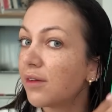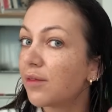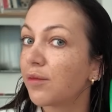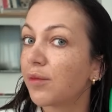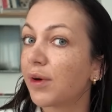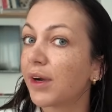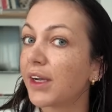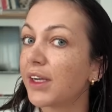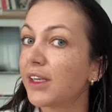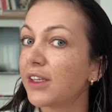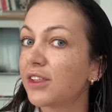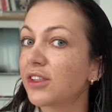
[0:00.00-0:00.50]

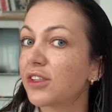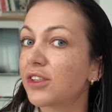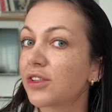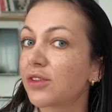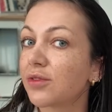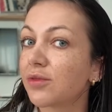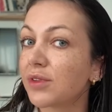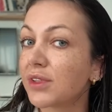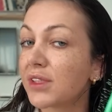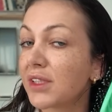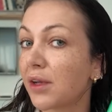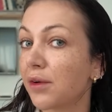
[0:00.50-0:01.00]

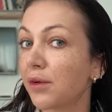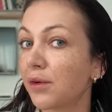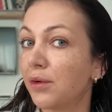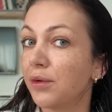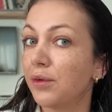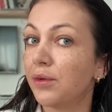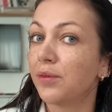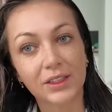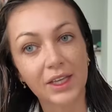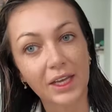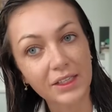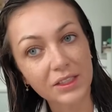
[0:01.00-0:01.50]
which was so
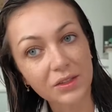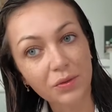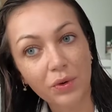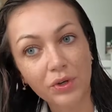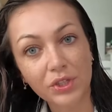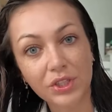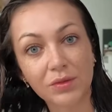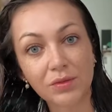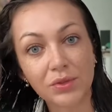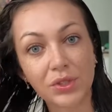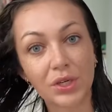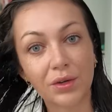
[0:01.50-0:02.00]
cool, getting to
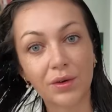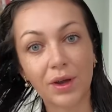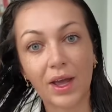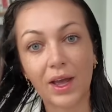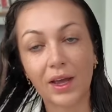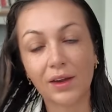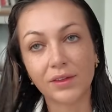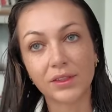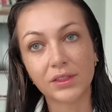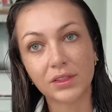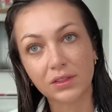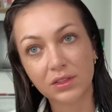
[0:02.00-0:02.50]
watch him do
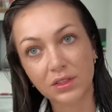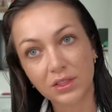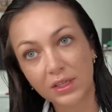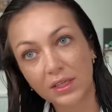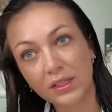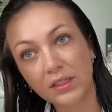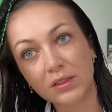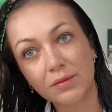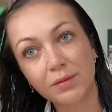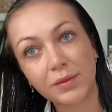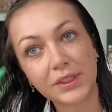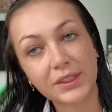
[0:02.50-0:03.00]
hair in such an
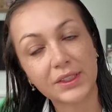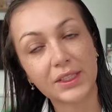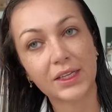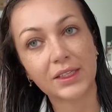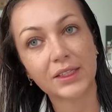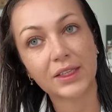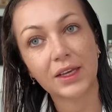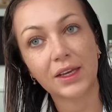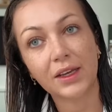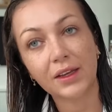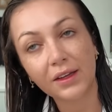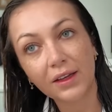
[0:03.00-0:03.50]
intimate
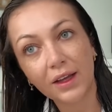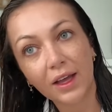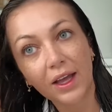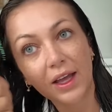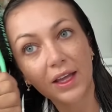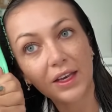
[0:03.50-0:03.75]
setting.